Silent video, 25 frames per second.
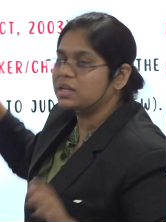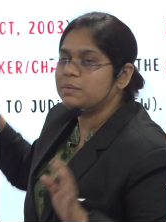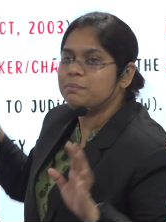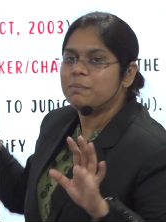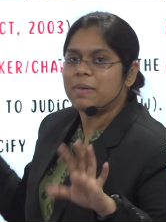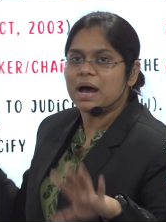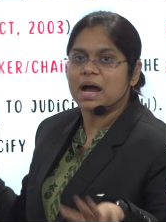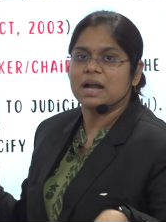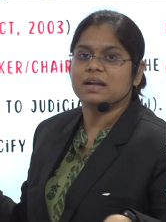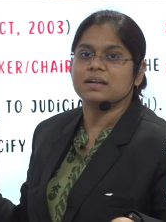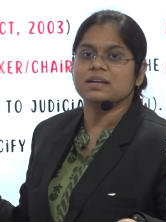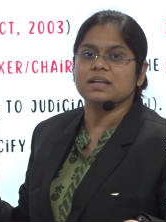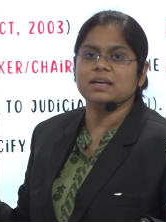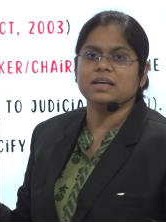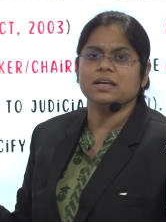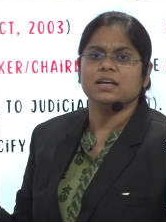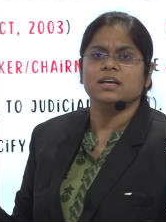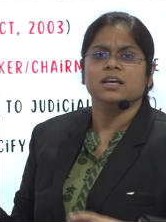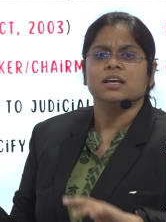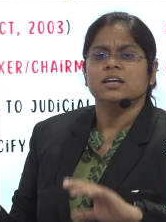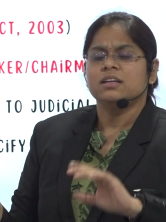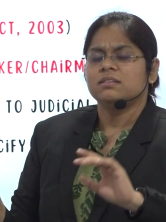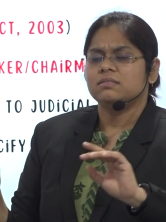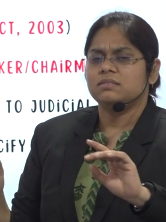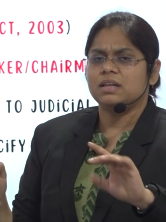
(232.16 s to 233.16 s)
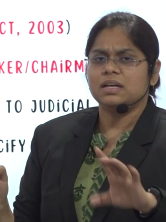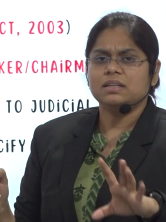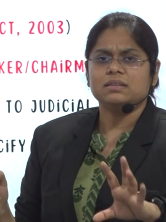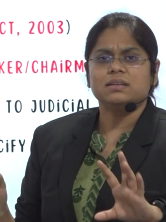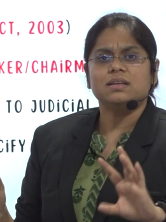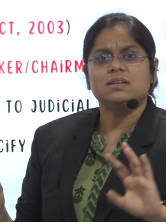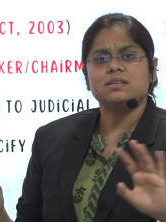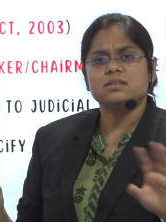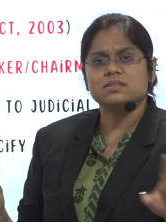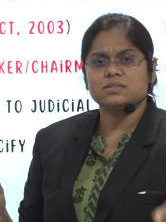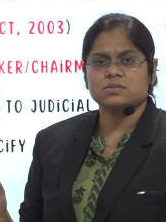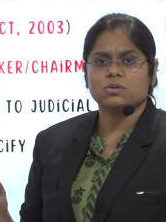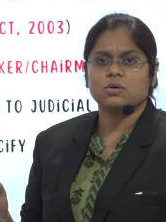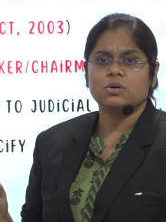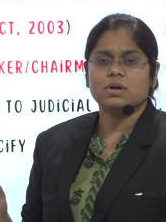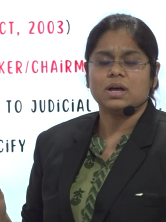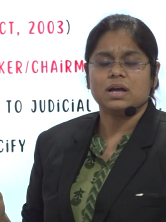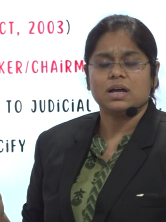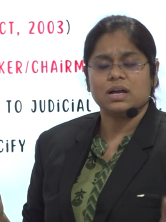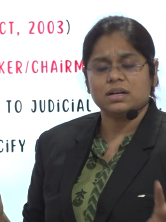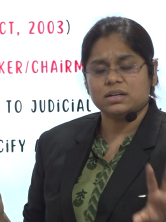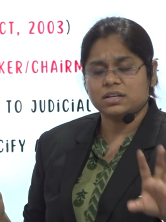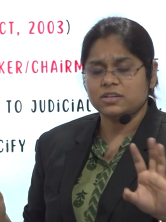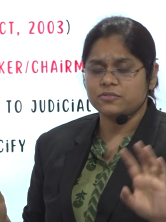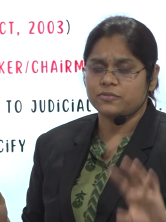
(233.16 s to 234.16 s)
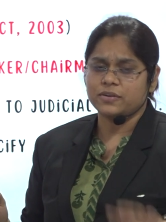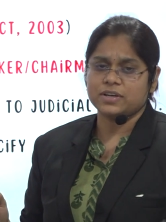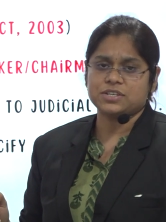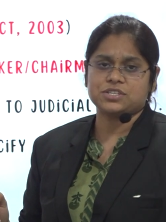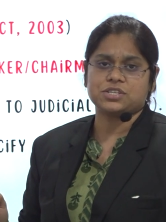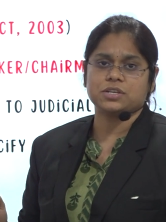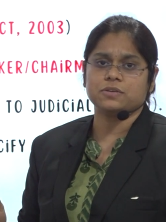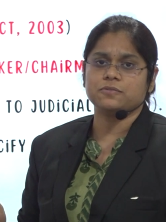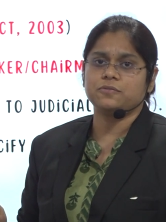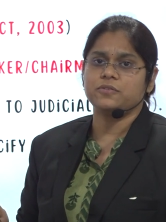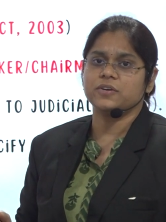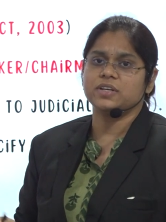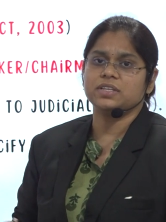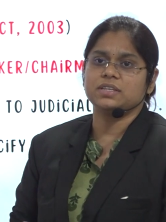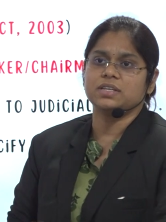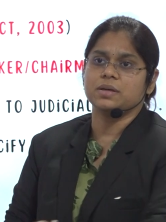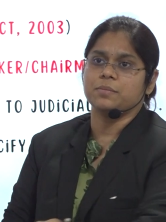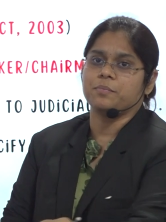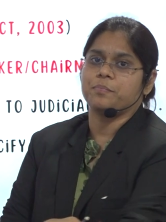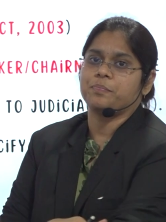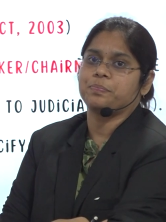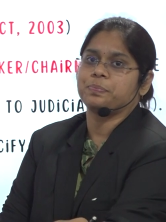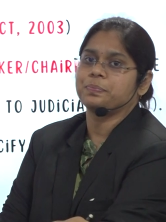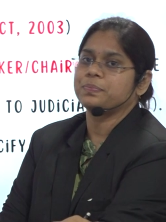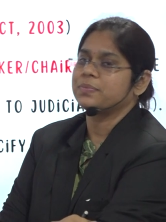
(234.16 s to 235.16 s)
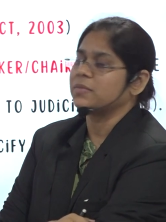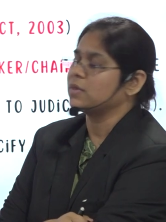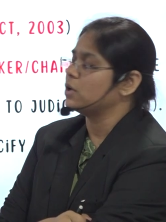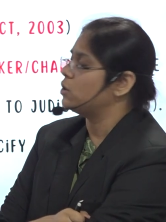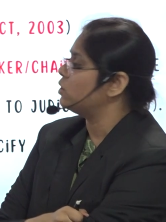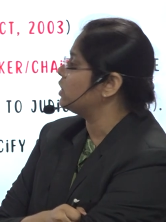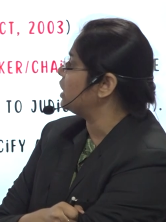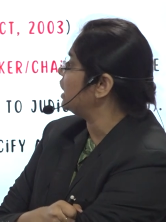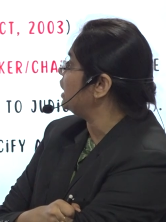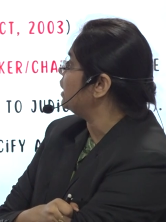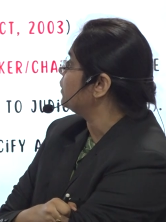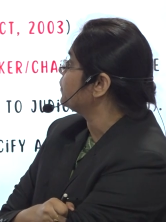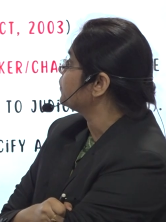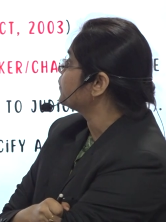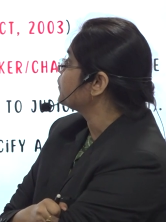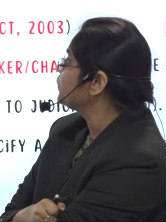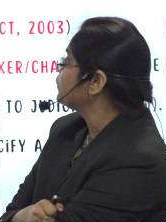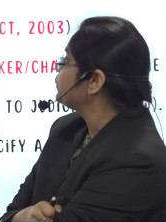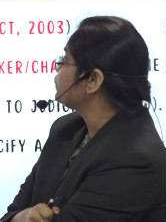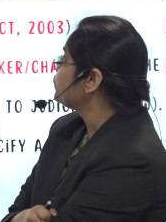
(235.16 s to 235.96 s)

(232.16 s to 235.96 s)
the party, then there is no defection for them. Okay.